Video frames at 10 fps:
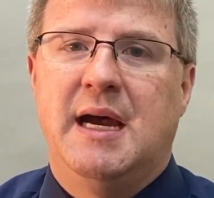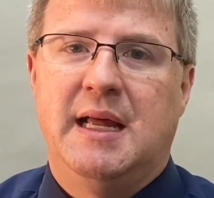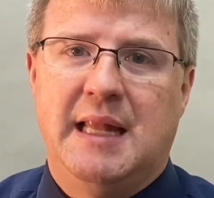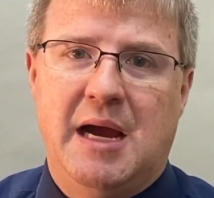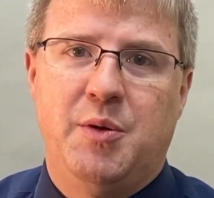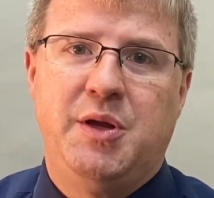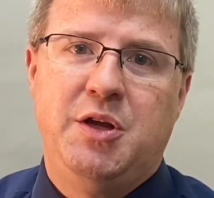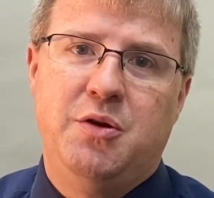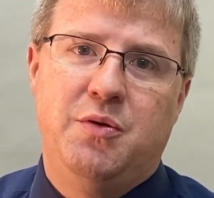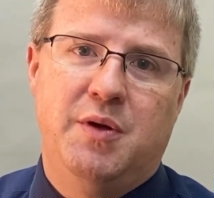allowing
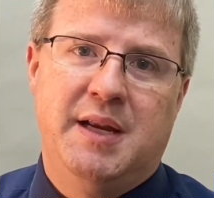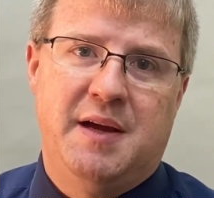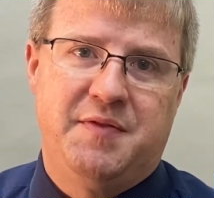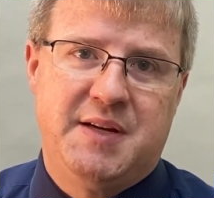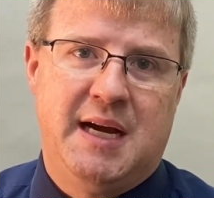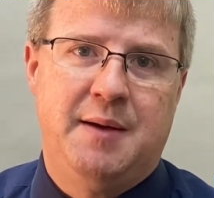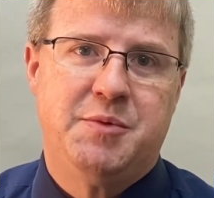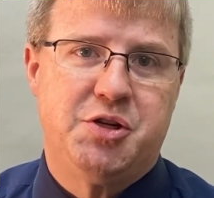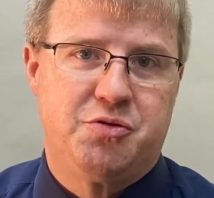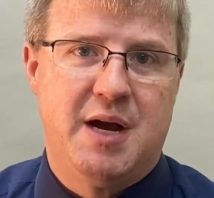you enough time
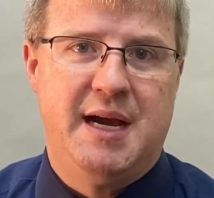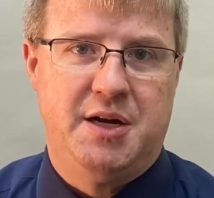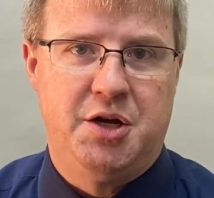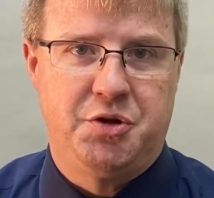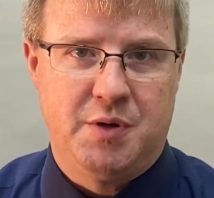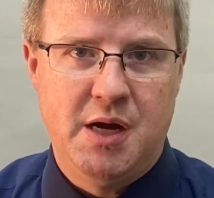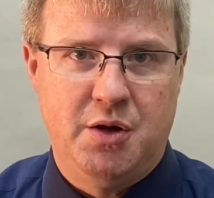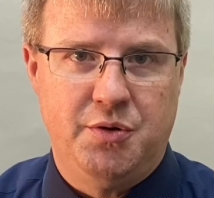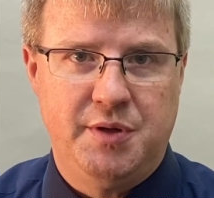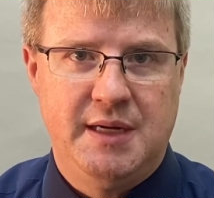to try it on your
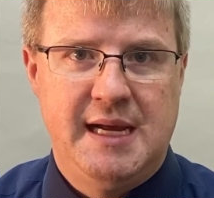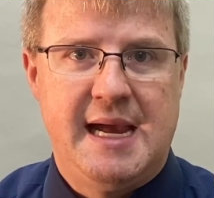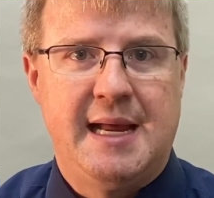own